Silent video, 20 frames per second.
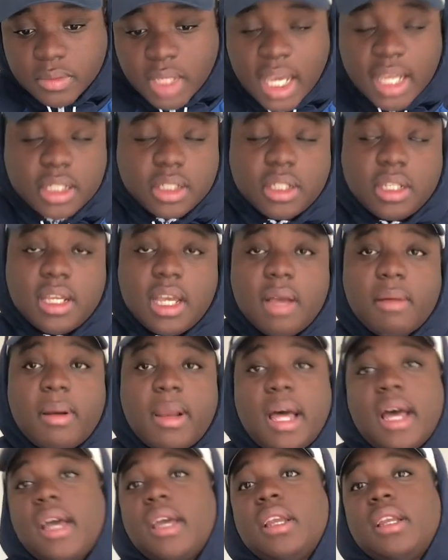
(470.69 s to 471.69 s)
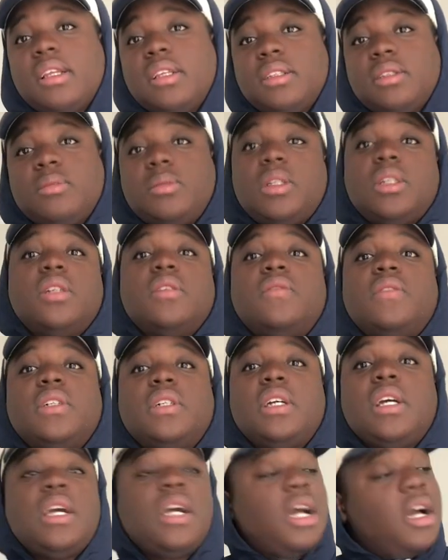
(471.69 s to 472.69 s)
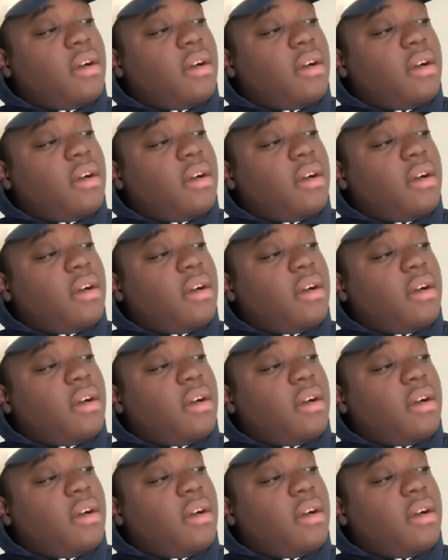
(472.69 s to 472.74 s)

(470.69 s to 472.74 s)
Actually, I'm lying. There's a motherfucker.